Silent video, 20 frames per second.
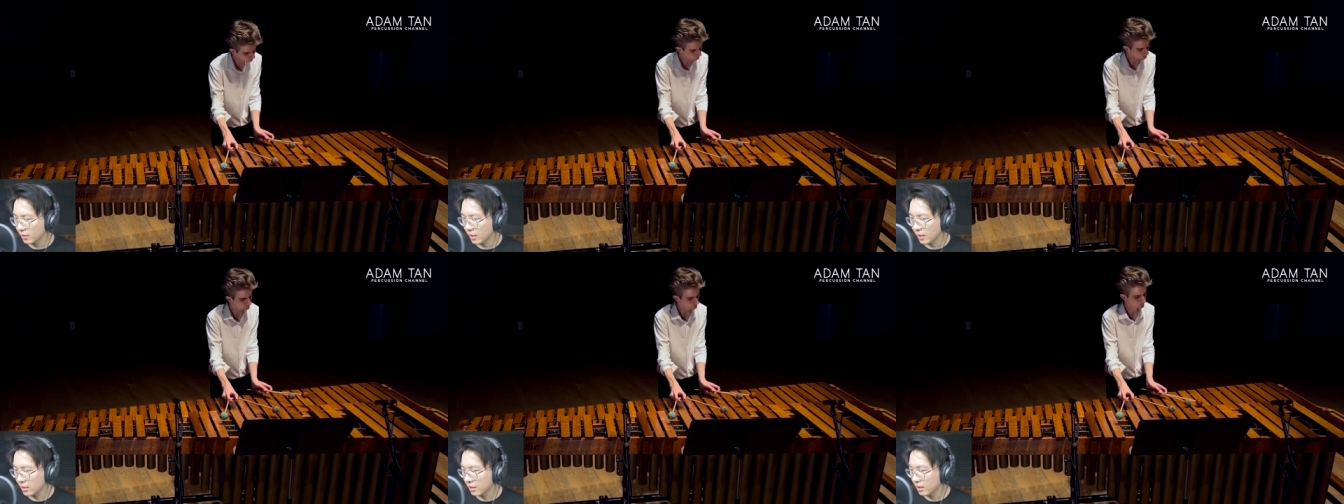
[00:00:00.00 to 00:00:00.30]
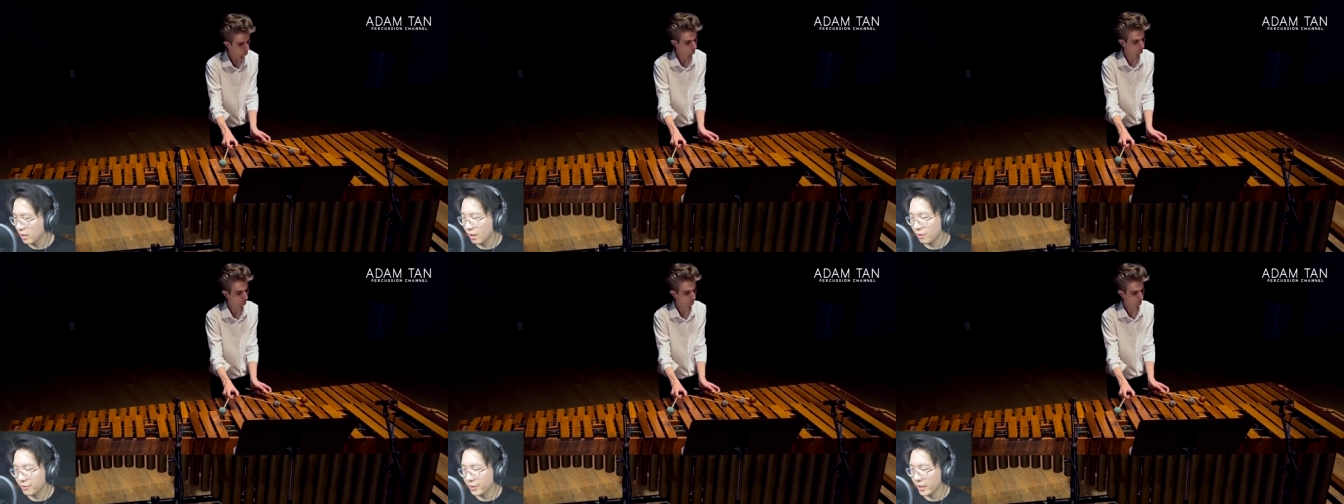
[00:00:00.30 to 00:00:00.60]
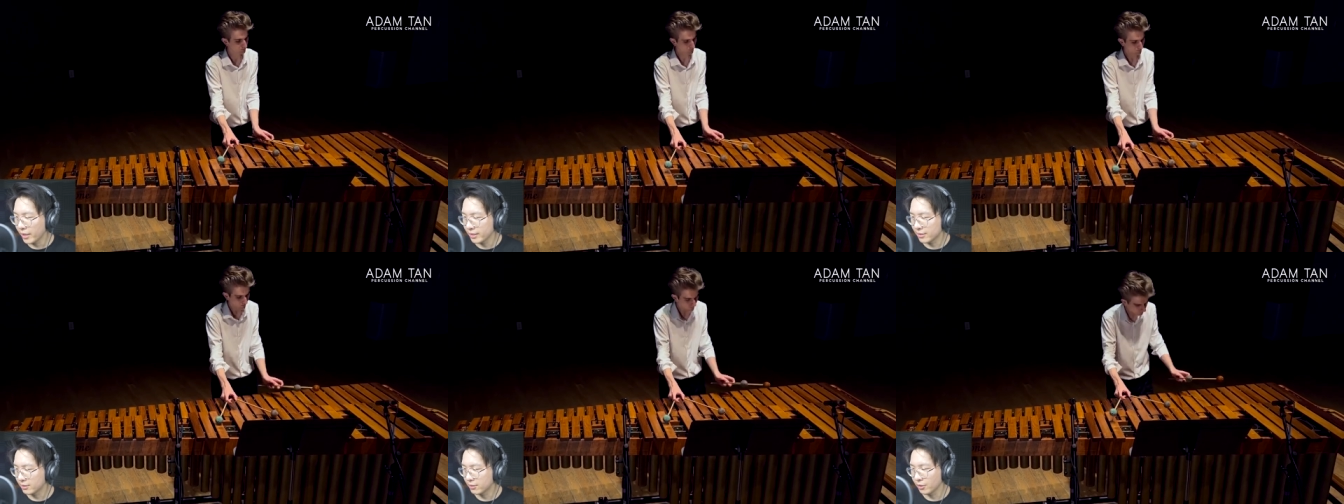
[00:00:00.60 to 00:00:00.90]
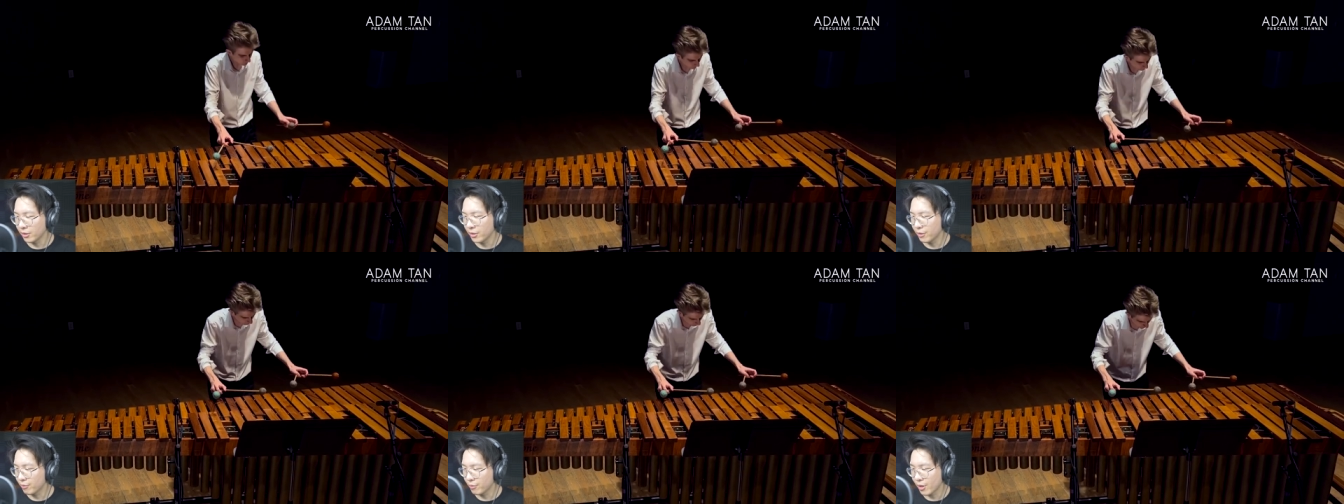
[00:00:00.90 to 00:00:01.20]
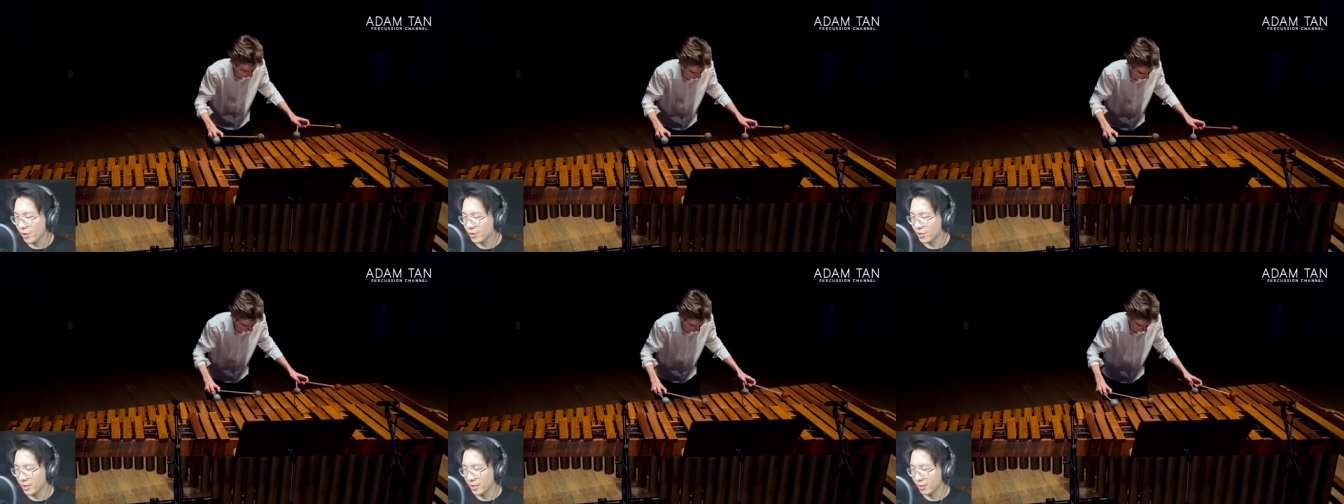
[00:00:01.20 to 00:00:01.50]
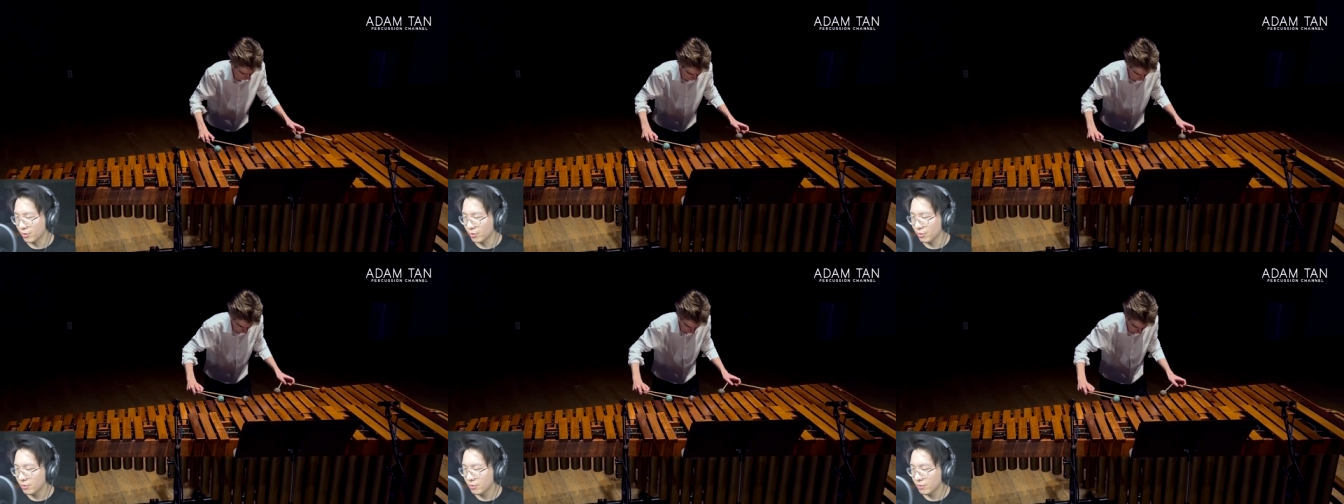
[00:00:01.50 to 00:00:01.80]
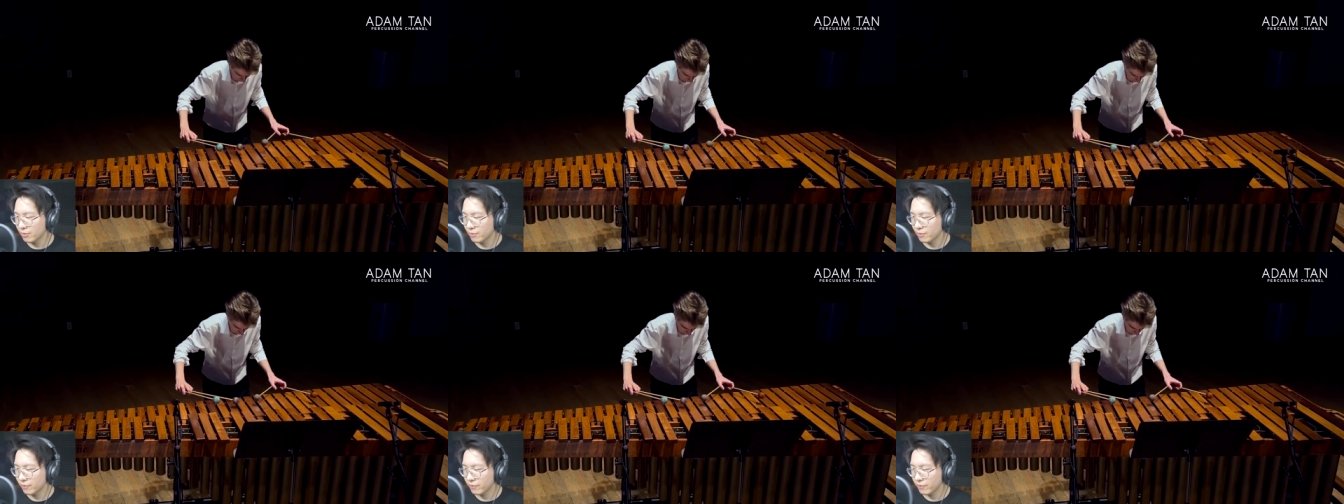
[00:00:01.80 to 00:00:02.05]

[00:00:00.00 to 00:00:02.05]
I love that it's not rushing at all,